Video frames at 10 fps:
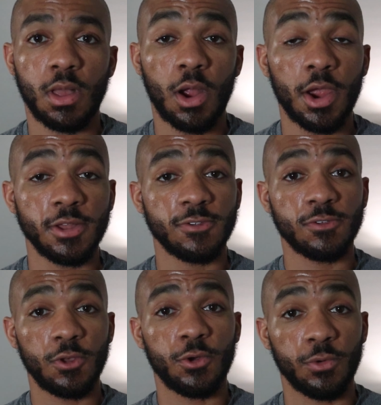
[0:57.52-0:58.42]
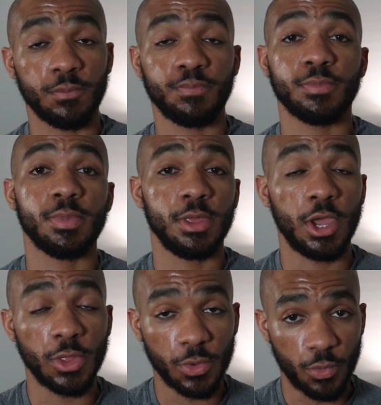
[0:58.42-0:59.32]
Alright, so
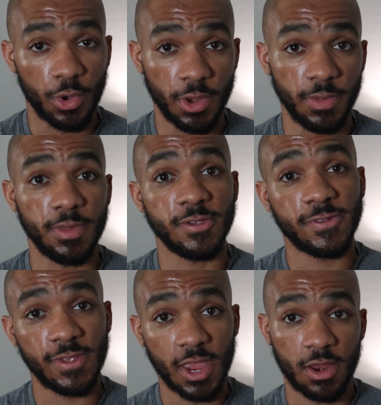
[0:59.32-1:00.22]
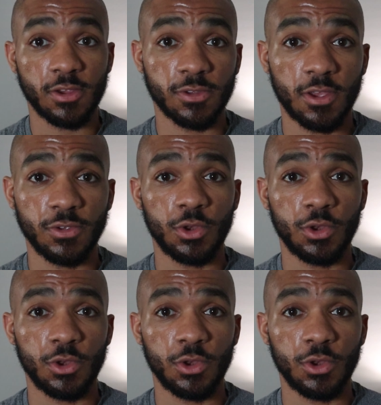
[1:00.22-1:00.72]
the other one, the second exercise, is